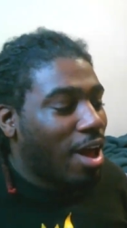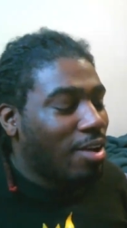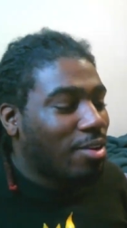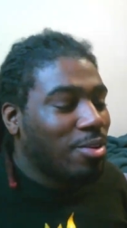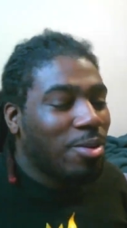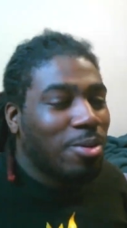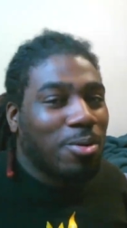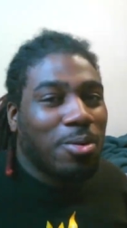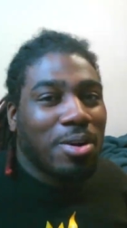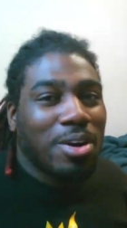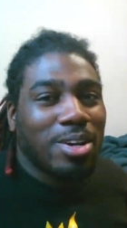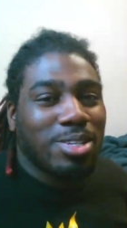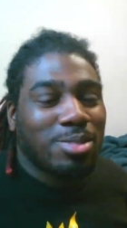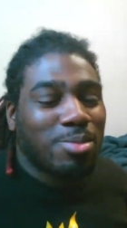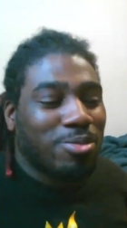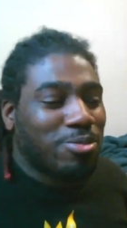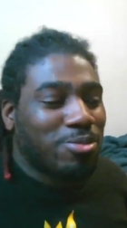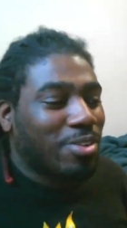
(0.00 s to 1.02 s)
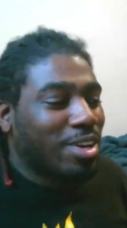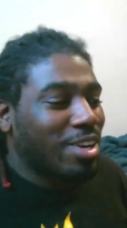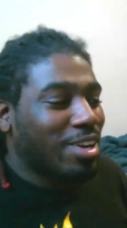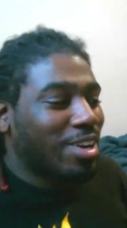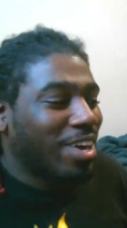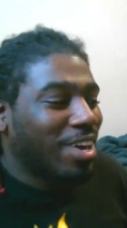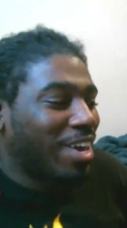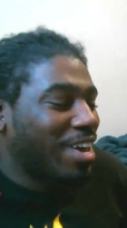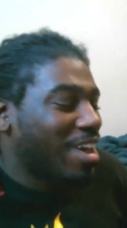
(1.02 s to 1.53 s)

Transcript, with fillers: I don't know the words, but fuck it.